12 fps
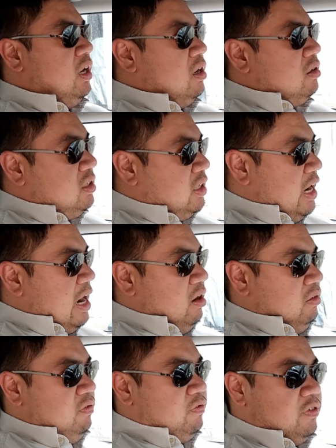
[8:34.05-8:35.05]
you know, to get
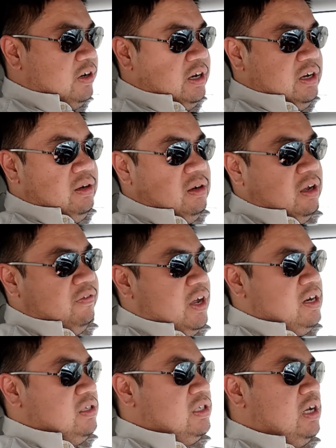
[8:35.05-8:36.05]
out, free
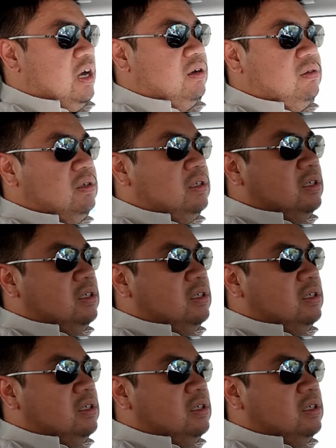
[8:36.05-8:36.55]
event, so